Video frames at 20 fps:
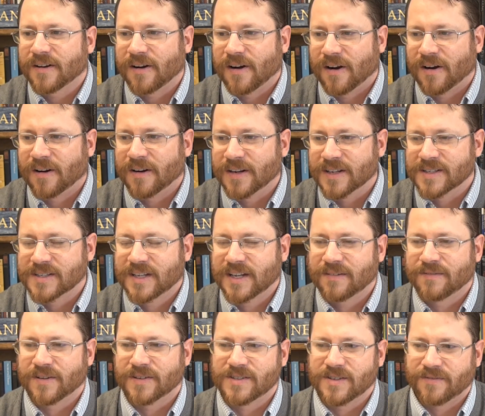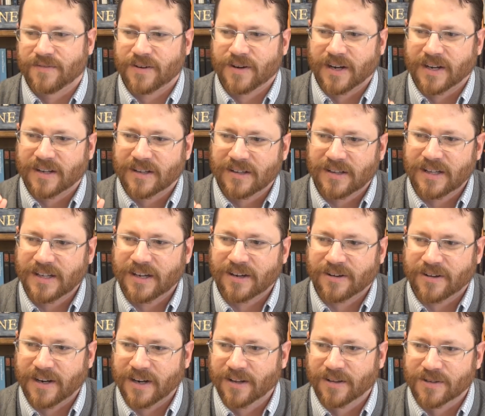artists give us a very
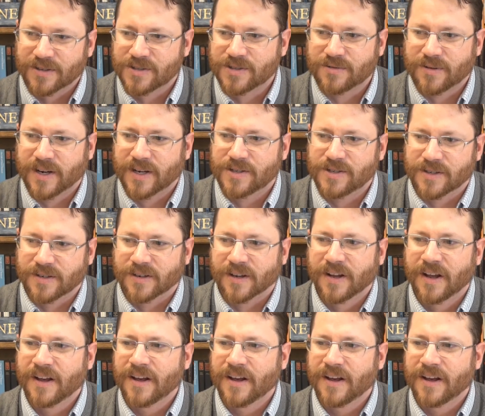clear illustration